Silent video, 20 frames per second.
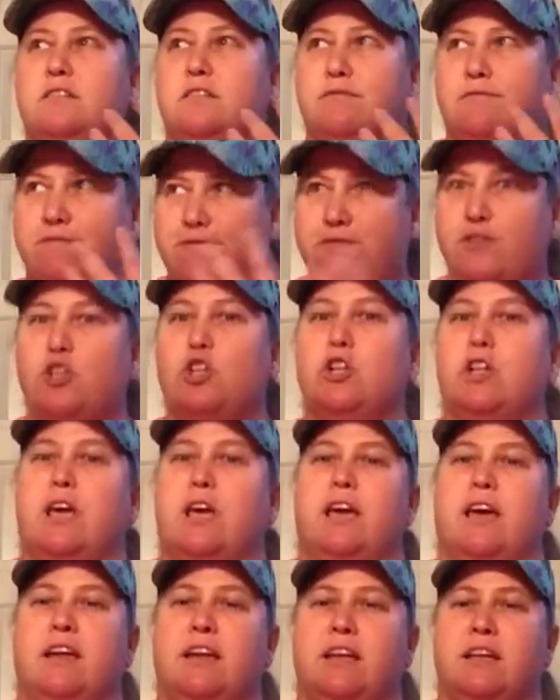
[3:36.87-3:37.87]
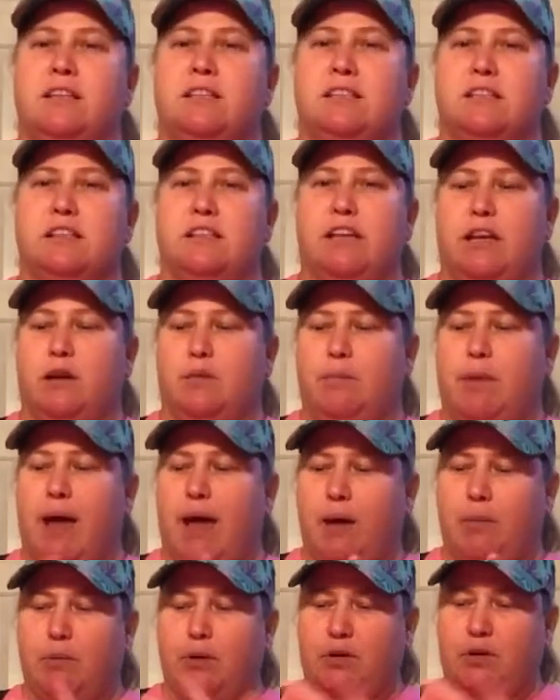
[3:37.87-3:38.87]
fully an insulated
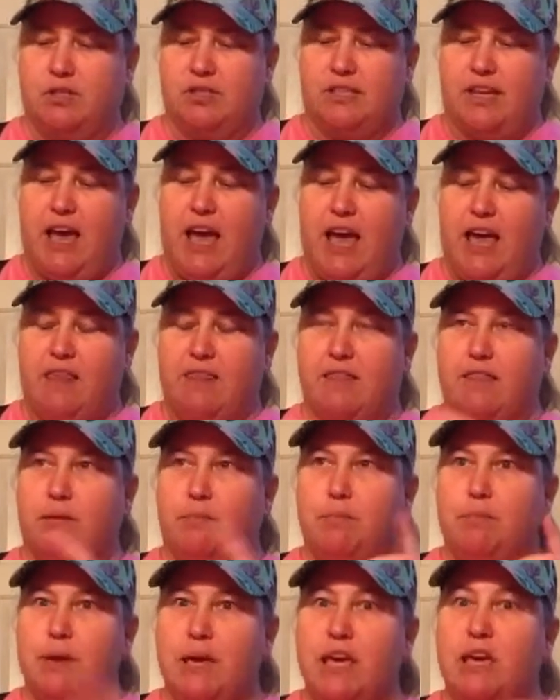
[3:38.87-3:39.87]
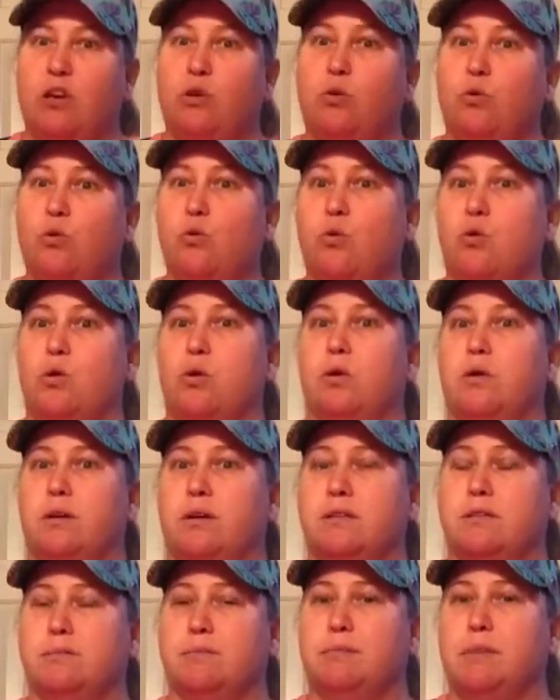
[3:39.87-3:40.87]
bag per se. The Be Cool
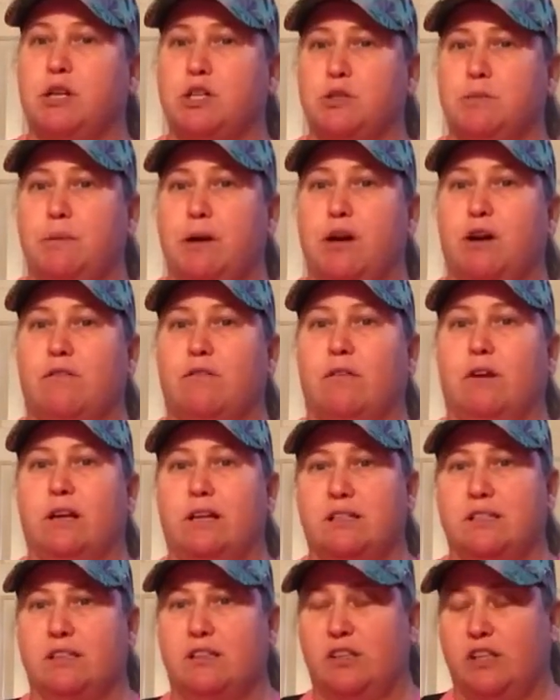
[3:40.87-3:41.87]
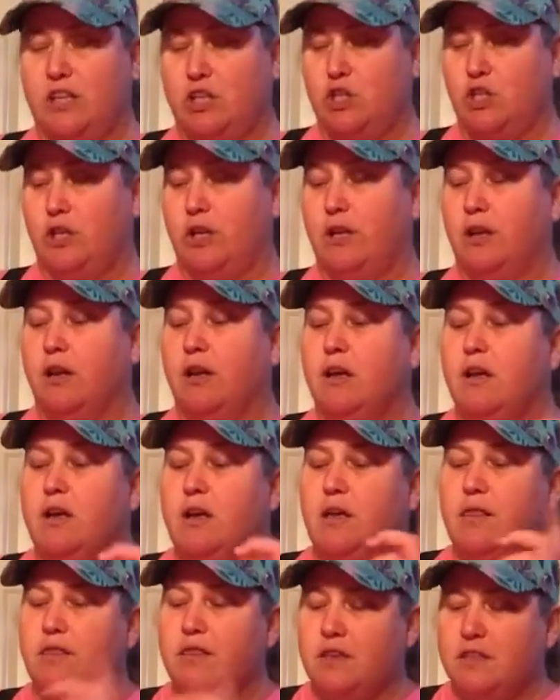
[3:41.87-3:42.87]
is much better for insulation.
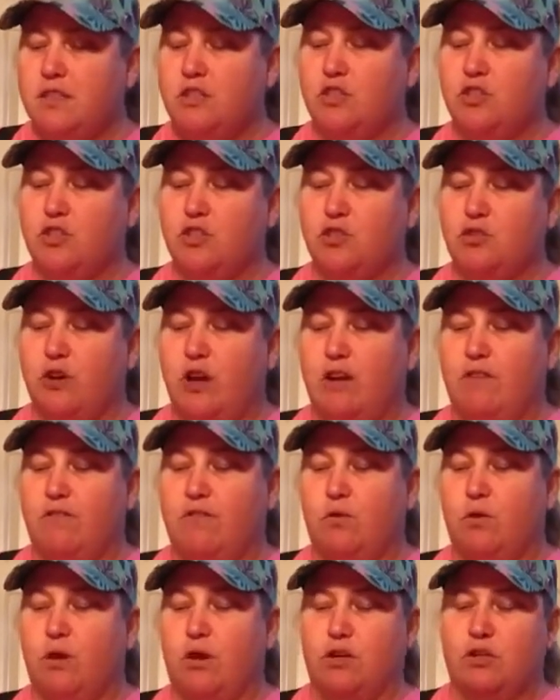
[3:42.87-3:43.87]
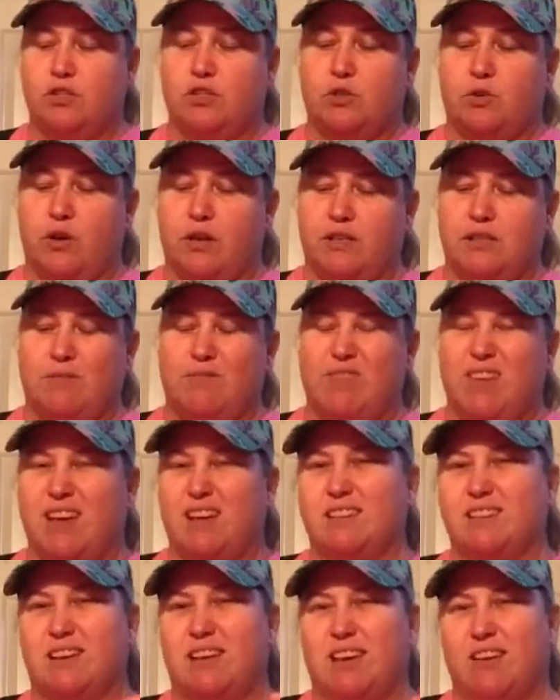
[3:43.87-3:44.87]
This is just great for storing some
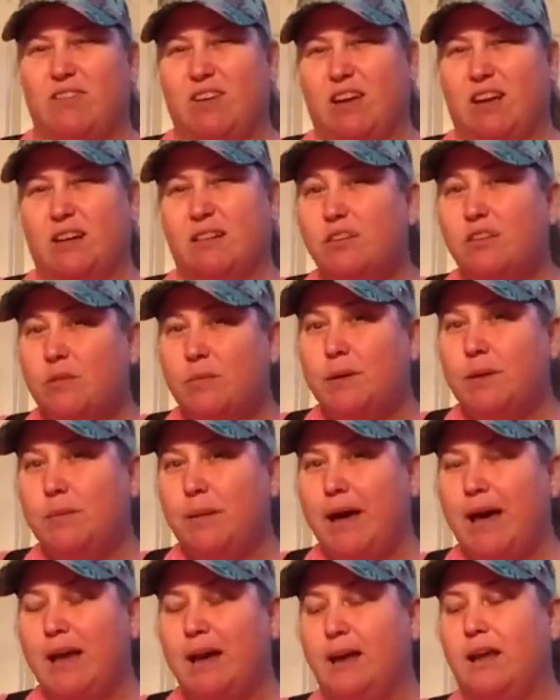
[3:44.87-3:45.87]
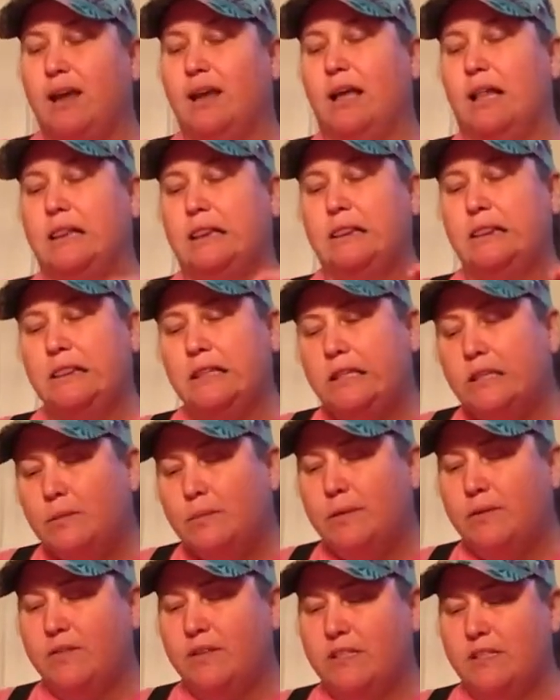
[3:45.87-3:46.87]
things and giving it a little bit of padding, a little
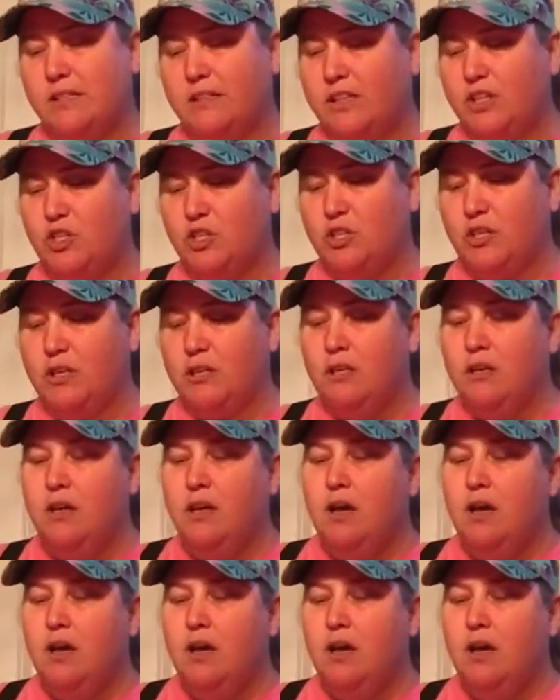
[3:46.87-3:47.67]
bit of insulation.